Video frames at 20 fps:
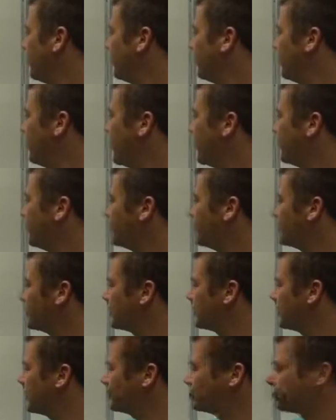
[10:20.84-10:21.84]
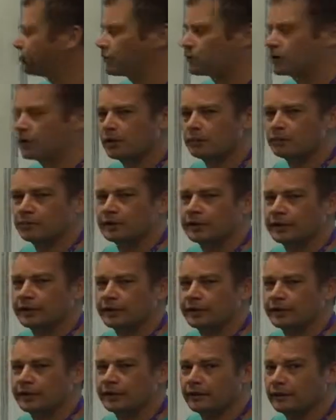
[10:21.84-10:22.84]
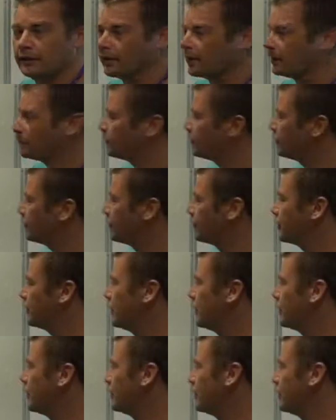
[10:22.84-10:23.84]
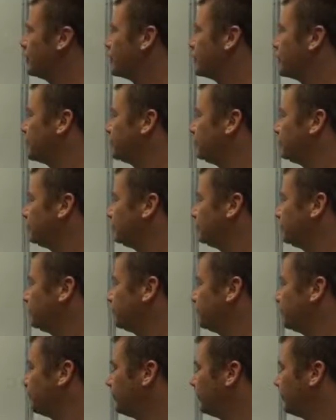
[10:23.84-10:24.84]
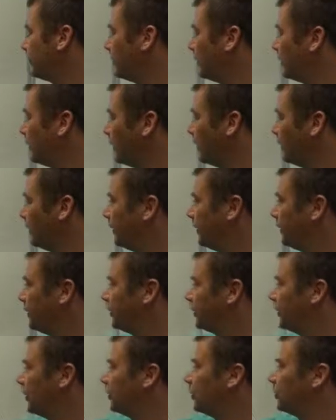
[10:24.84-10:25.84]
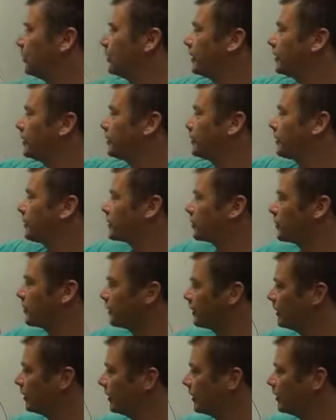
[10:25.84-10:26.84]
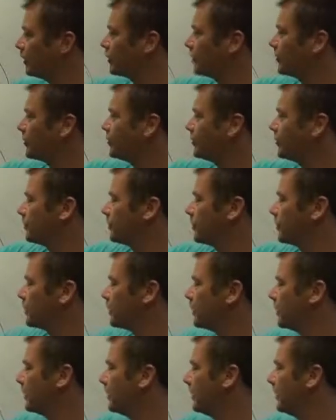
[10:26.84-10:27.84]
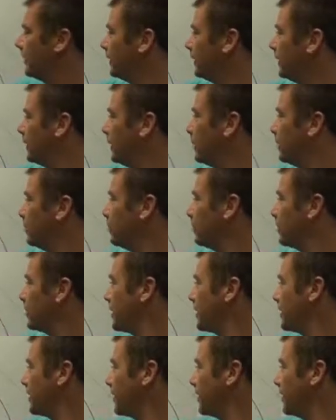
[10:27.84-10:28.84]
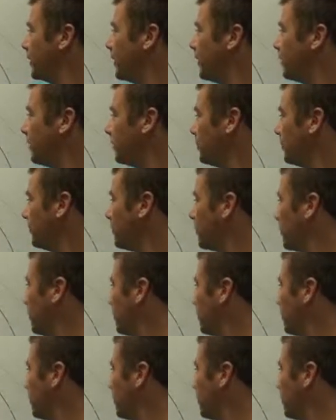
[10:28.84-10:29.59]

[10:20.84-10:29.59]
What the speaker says: They're in areas that are predominantly high pressure areas. Again, looking at these circulations that we see, we tend to find that we've